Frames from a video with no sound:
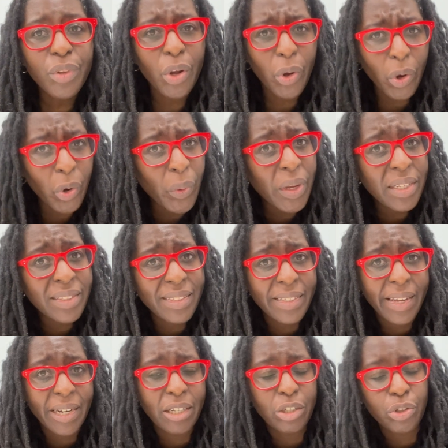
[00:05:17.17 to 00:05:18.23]
go in to
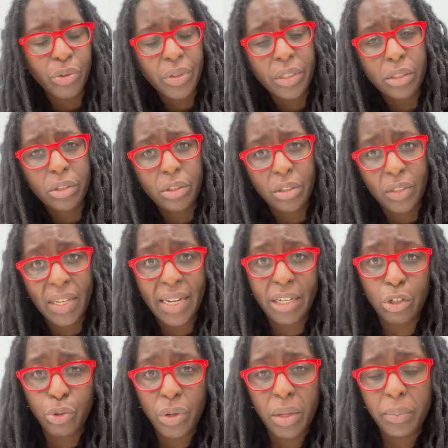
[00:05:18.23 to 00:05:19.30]
get
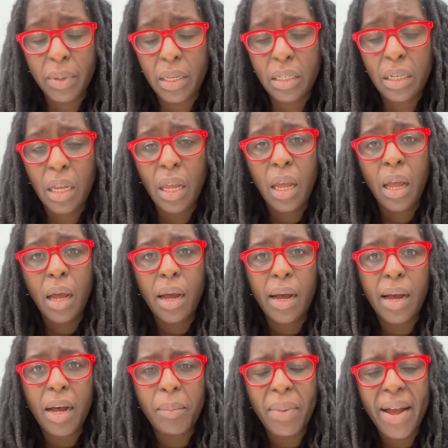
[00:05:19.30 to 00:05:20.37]
a treatment.
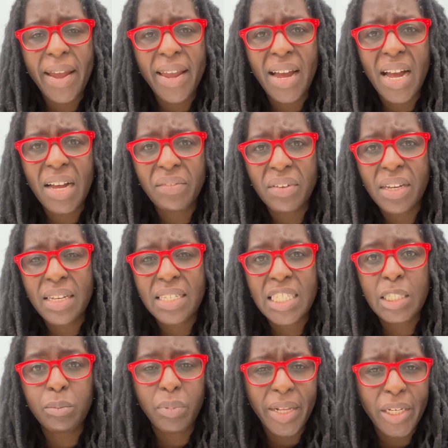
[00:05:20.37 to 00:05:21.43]
I have a
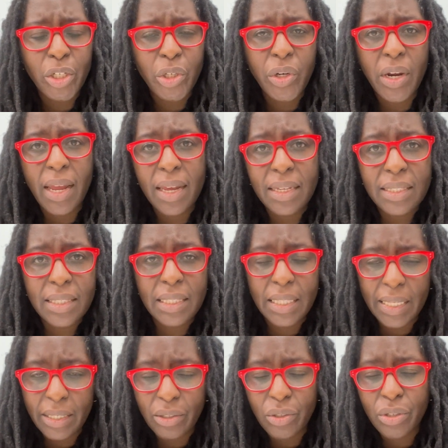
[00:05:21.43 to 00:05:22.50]
Splendor X
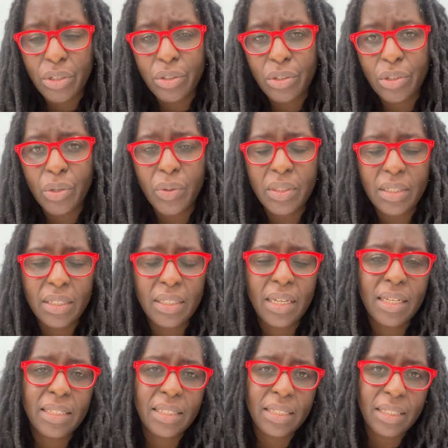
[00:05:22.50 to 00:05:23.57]
laser, so it's a
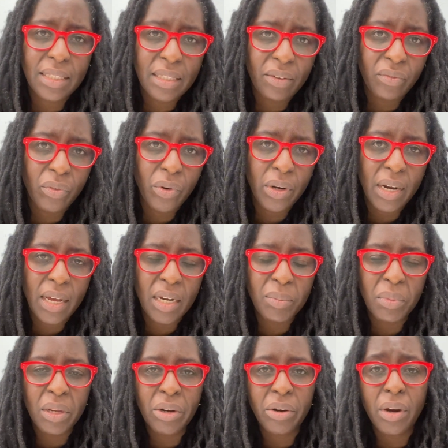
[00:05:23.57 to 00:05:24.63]
1064
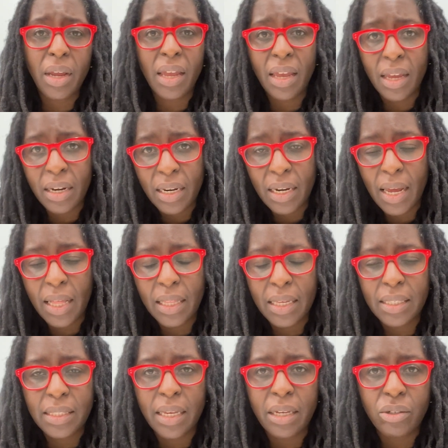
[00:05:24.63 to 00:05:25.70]
nanometer and an
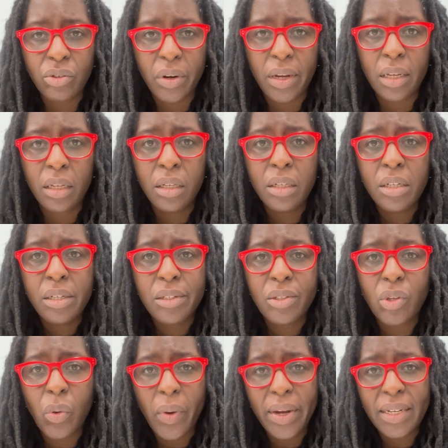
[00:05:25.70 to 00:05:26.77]
alexandrite,
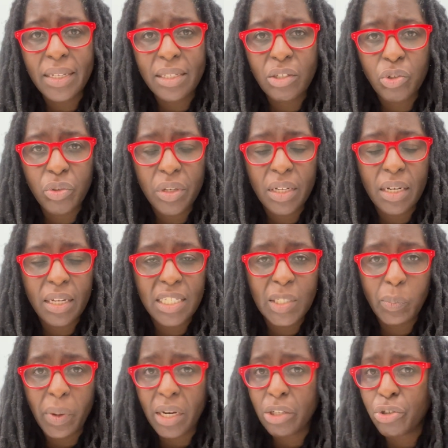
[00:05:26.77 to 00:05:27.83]
so I can treat a
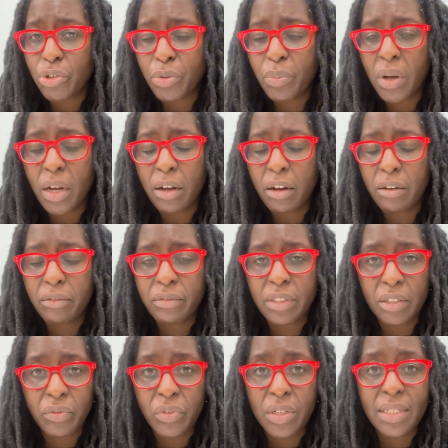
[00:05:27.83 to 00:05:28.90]
spectrum of
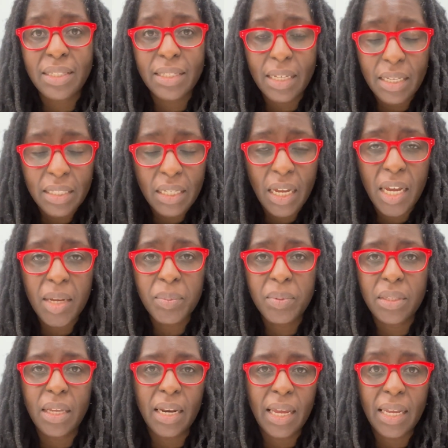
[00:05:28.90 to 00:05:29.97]
different skin
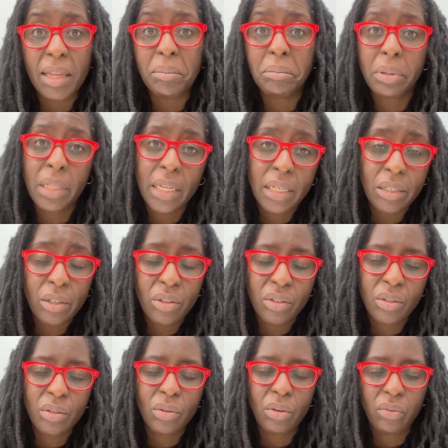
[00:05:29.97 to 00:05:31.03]
types, and I can blend the
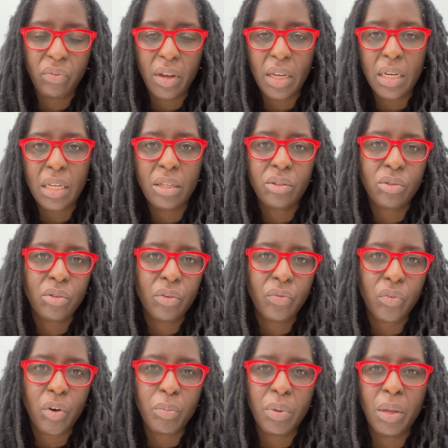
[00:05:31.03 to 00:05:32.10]
two if I need to
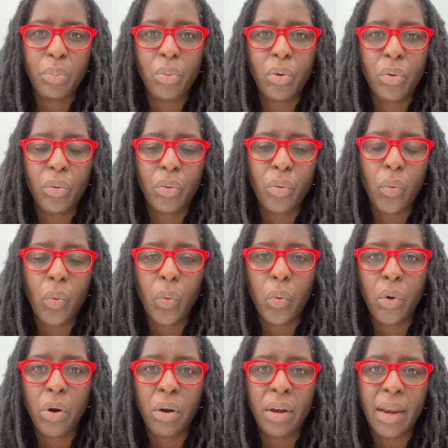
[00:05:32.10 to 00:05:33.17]
for people
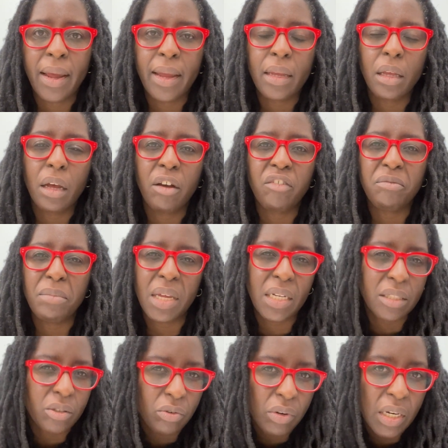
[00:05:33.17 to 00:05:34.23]
who are like of
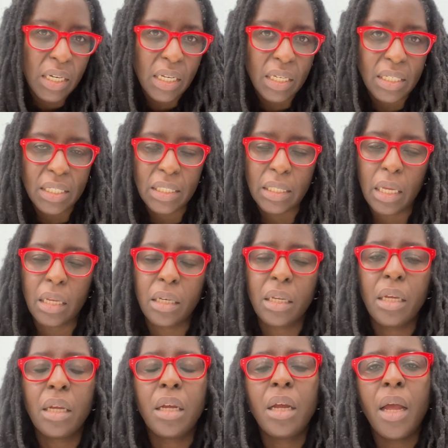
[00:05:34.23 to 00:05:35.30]
Mediterranean descent,
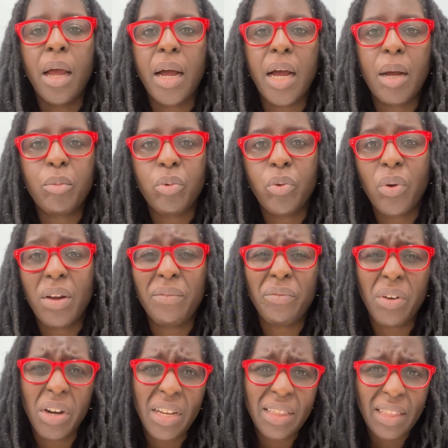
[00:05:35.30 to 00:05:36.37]
who have
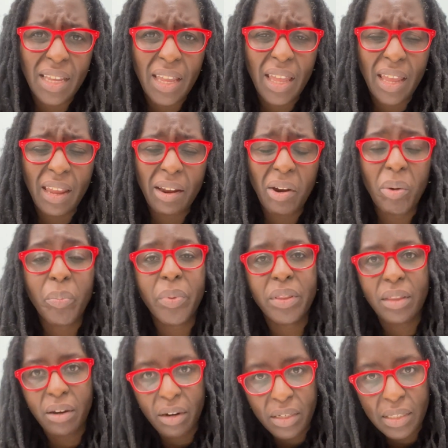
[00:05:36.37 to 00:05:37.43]
very thick hair
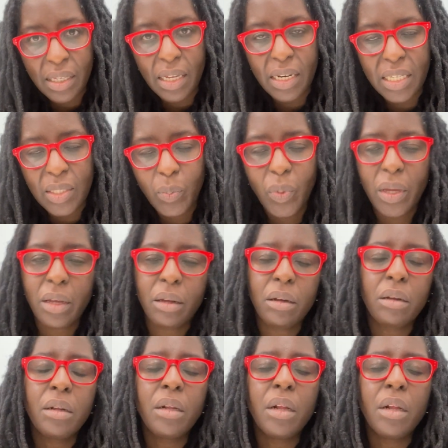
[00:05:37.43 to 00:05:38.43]
but their skin is pale.